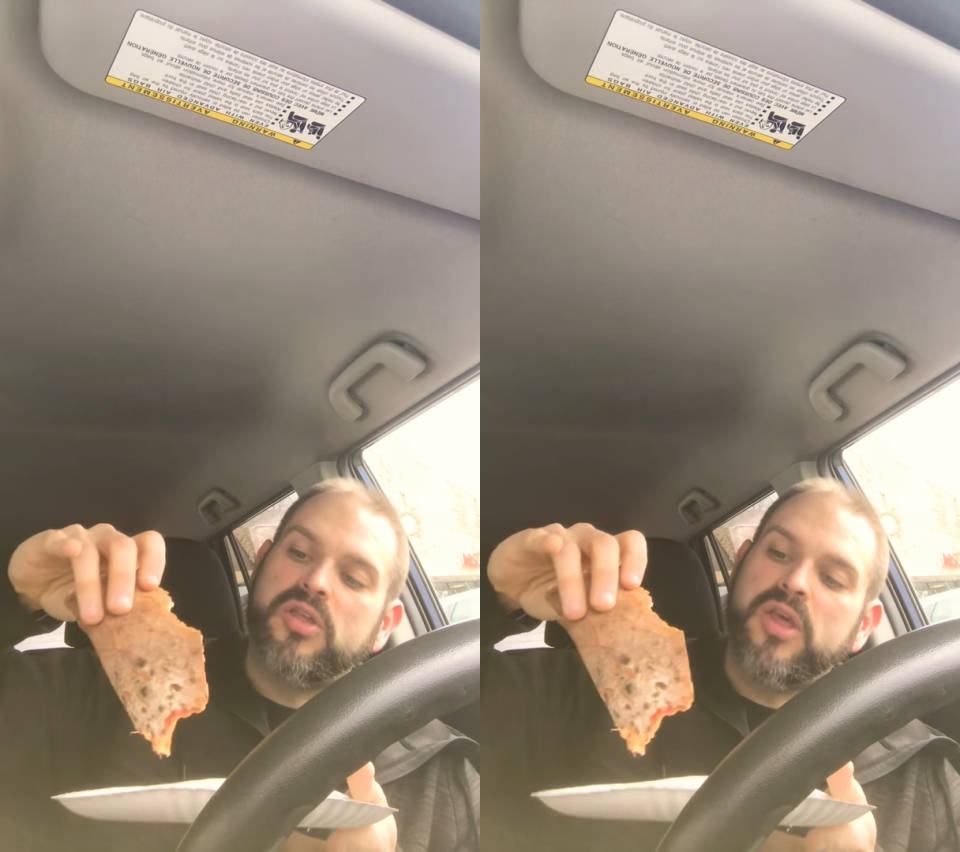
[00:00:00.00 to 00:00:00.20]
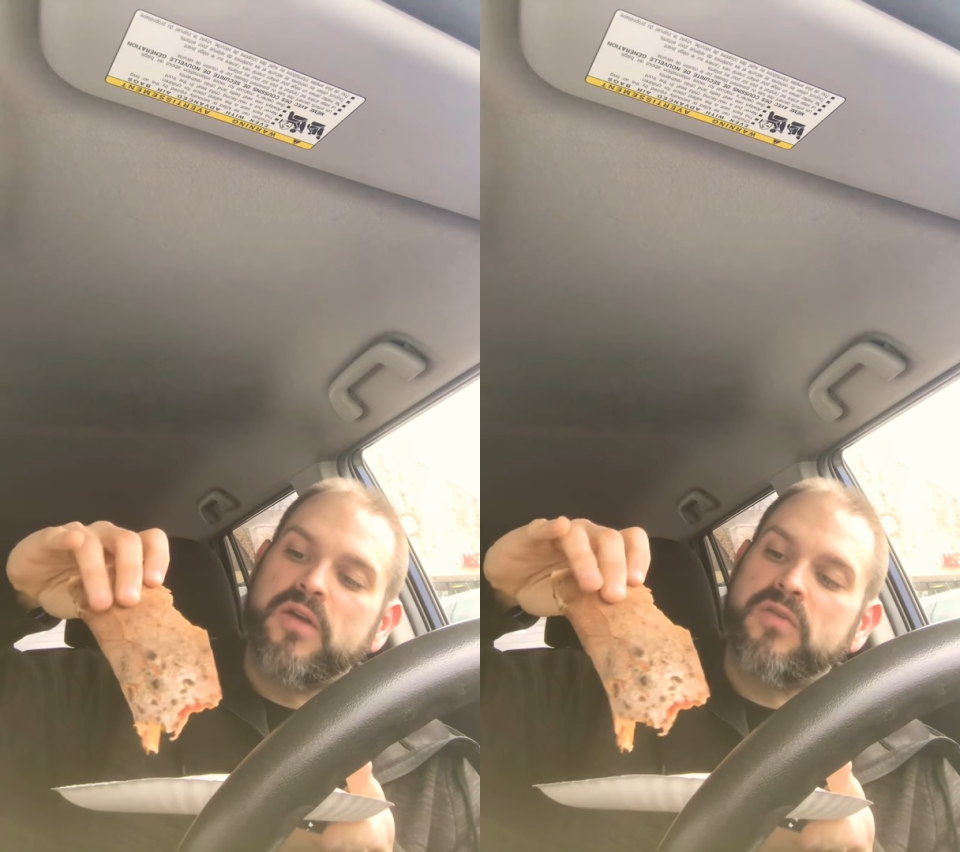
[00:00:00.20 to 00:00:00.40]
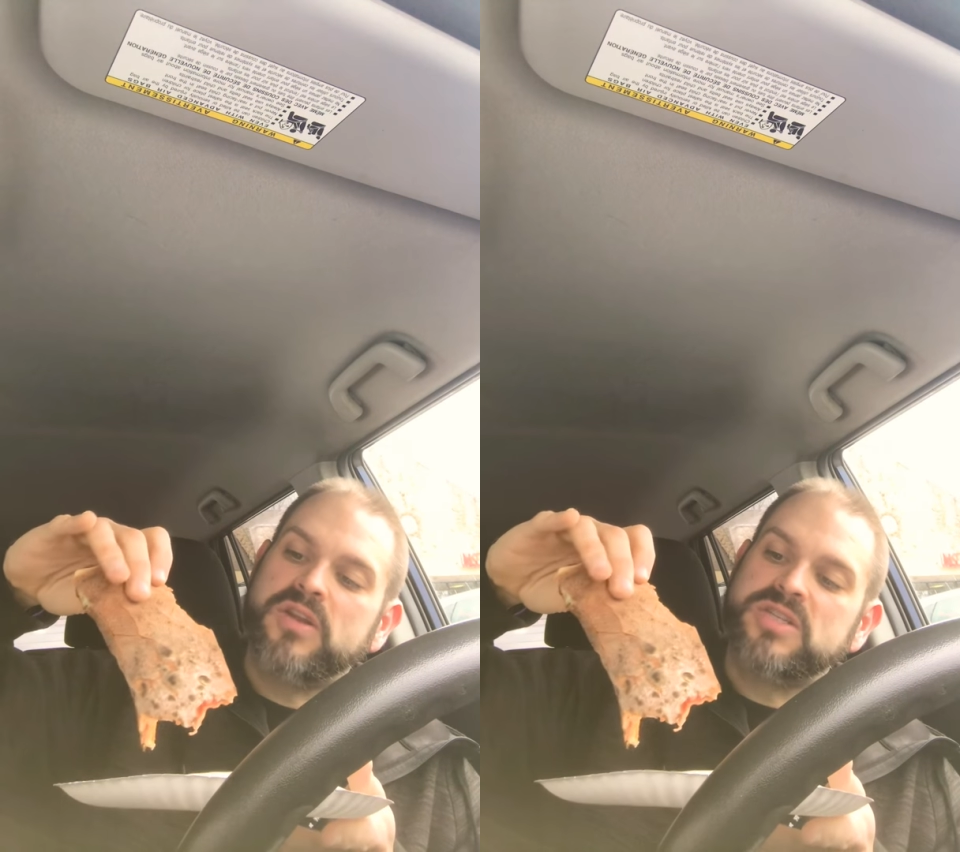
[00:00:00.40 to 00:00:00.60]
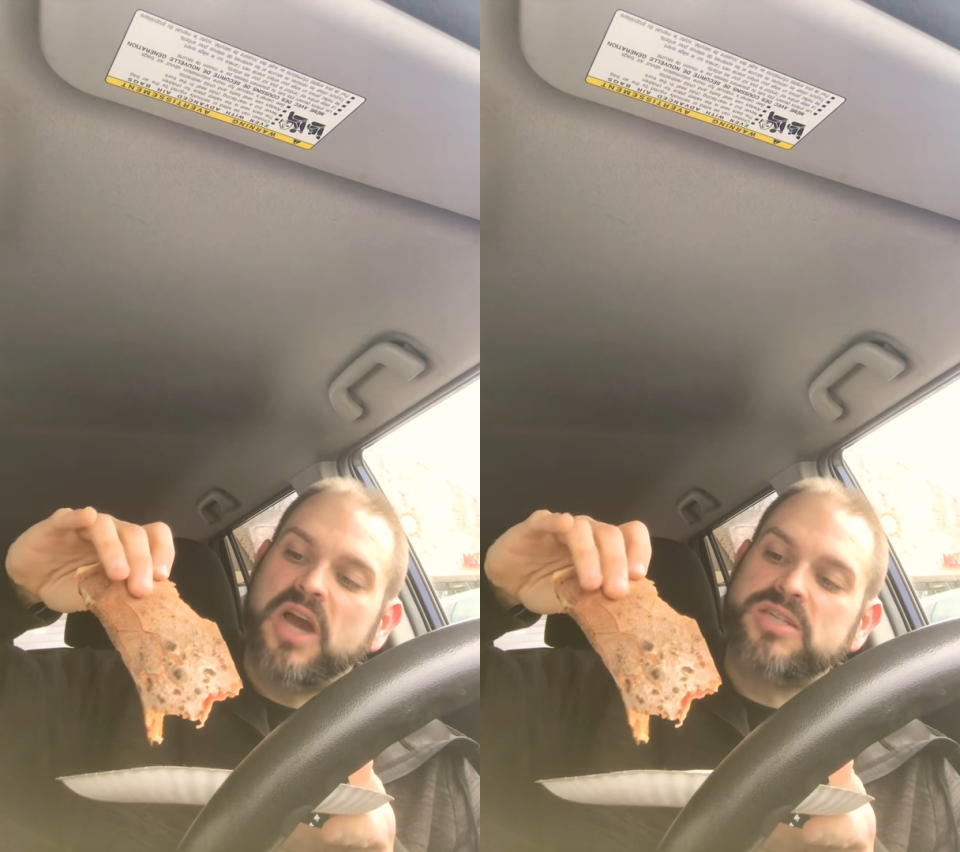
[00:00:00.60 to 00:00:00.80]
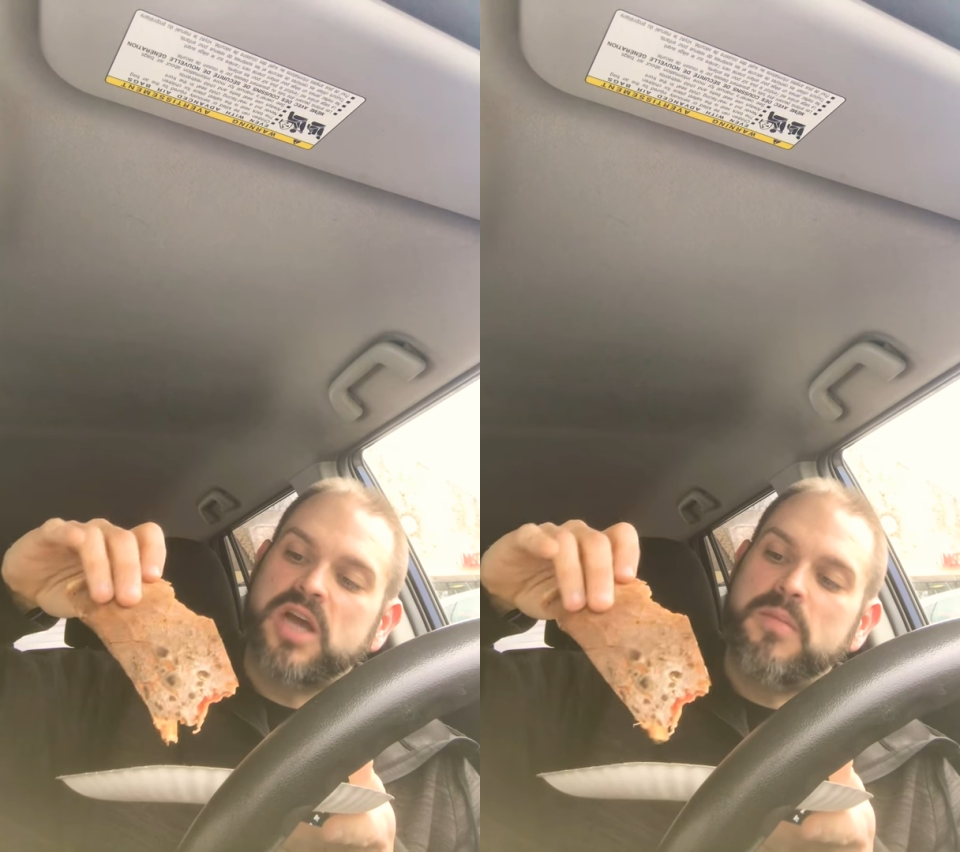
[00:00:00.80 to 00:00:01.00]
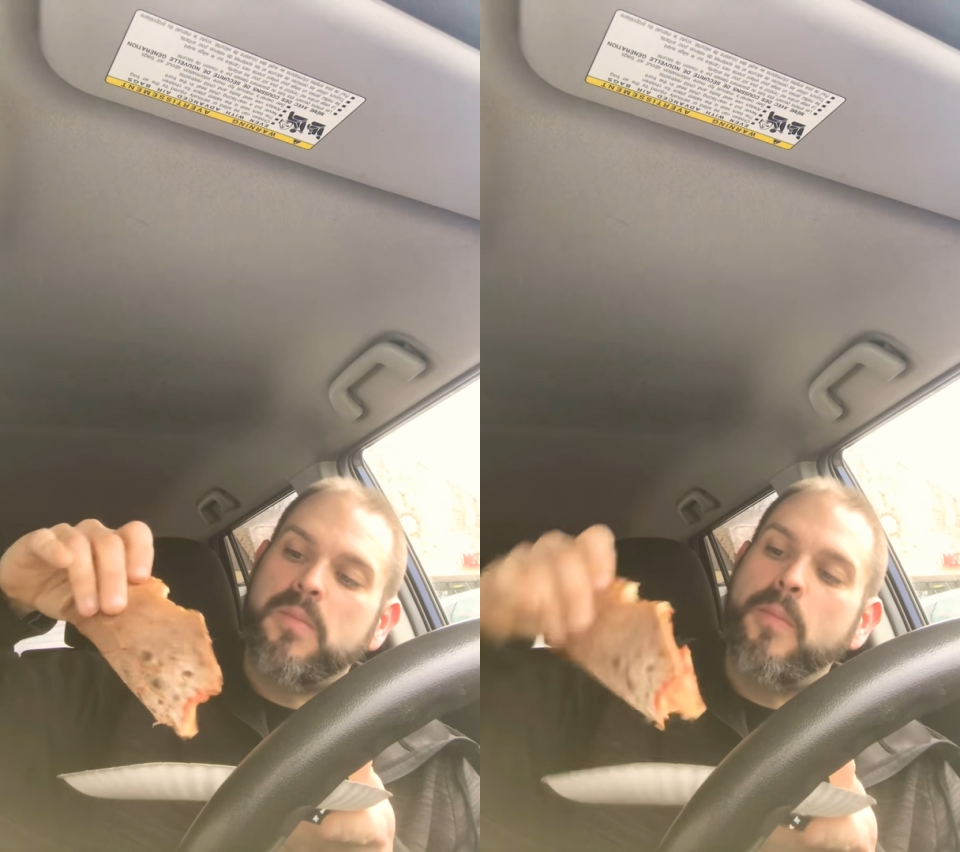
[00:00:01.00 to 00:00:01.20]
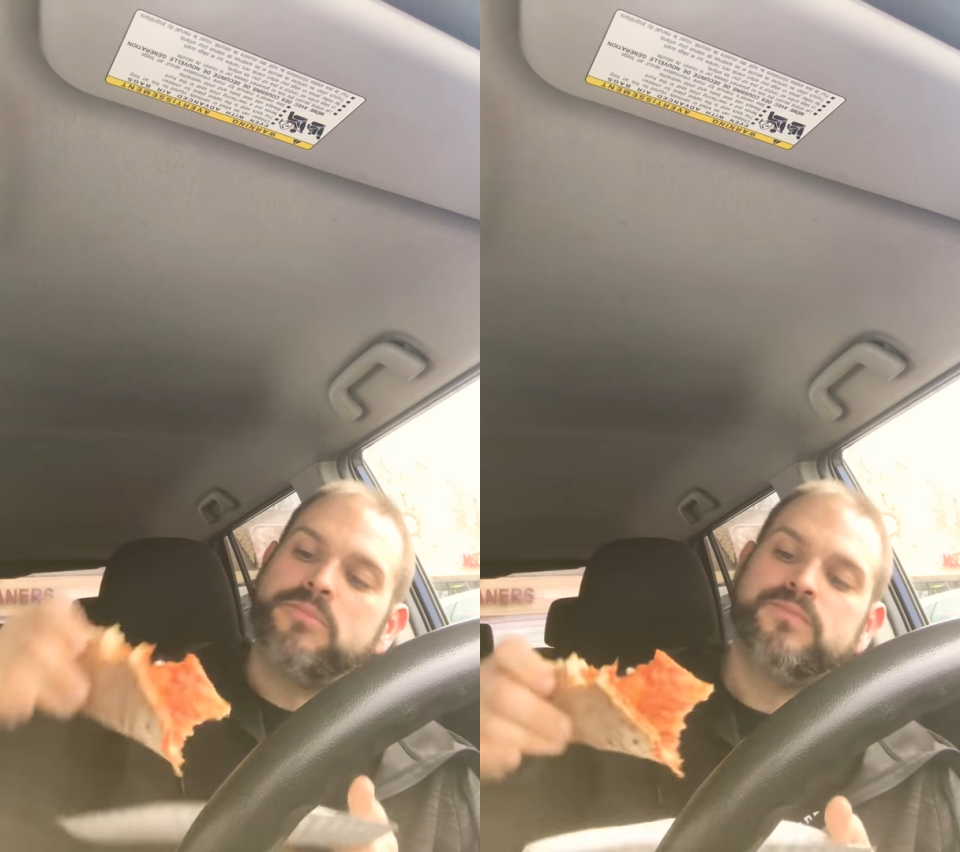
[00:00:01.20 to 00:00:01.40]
think, for these guys coming.